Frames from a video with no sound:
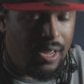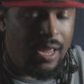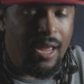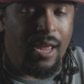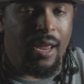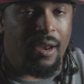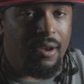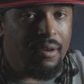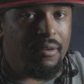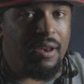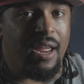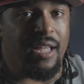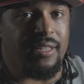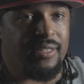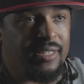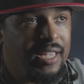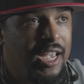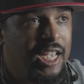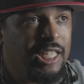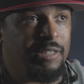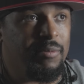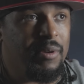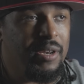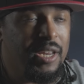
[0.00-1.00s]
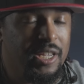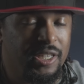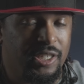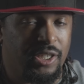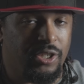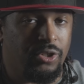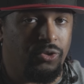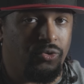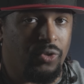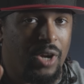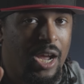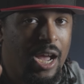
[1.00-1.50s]
that tells me this
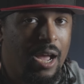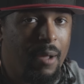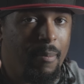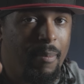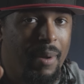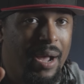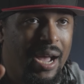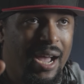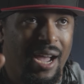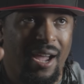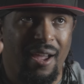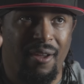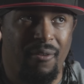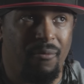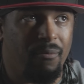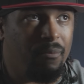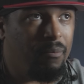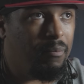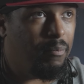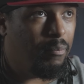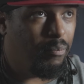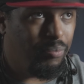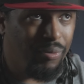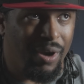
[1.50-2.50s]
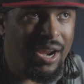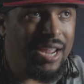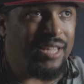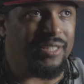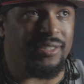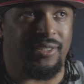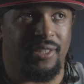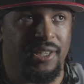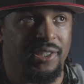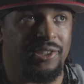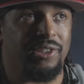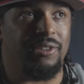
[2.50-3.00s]
drive-by brake
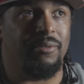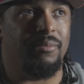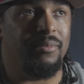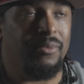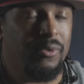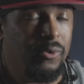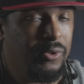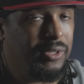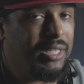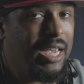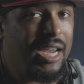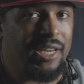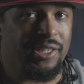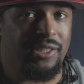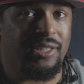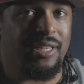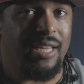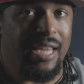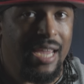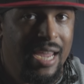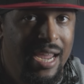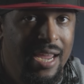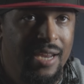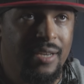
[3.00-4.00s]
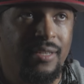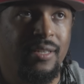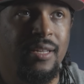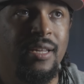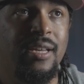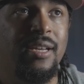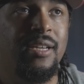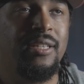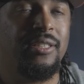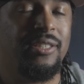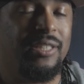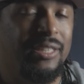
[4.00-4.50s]
system was actually in
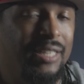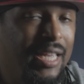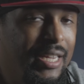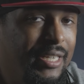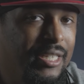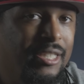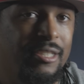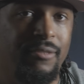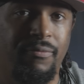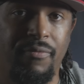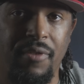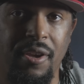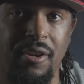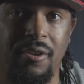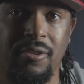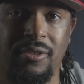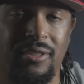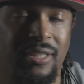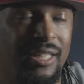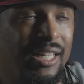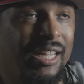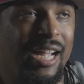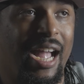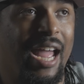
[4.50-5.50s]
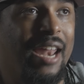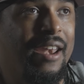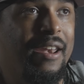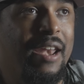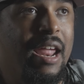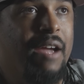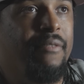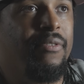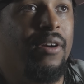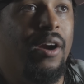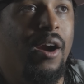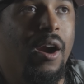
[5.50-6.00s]
Stellantis vehicles. Like, I
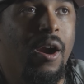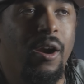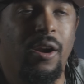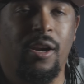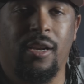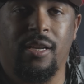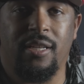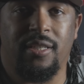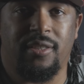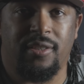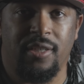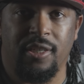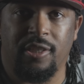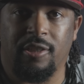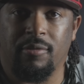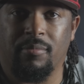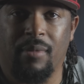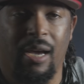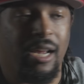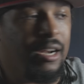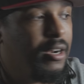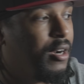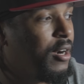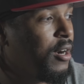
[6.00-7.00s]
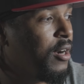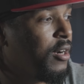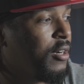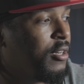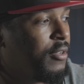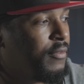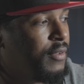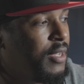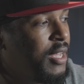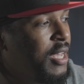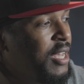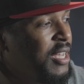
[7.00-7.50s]
never heard of this system. I done heard
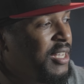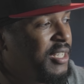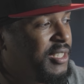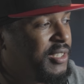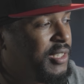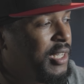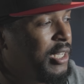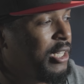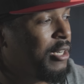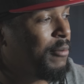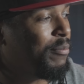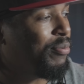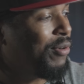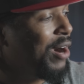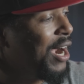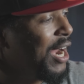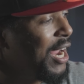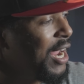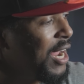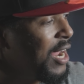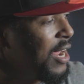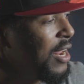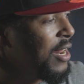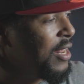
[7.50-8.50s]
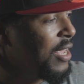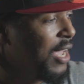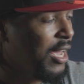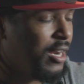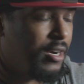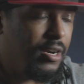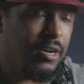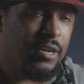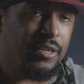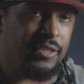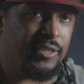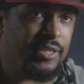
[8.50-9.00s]
of Stellar Brain, I done
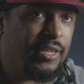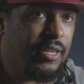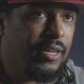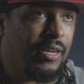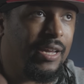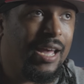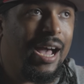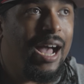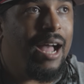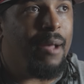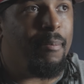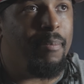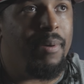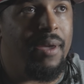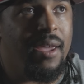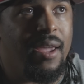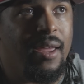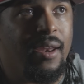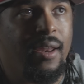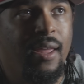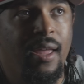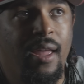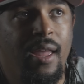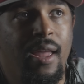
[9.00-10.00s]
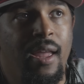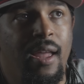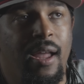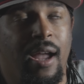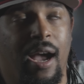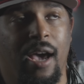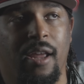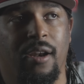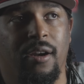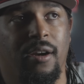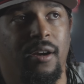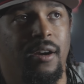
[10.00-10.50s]
heard of Stellar Cockpit,
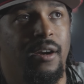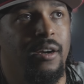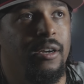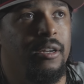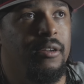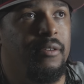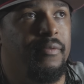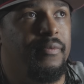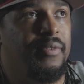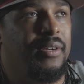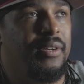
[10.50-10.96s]
I done heard of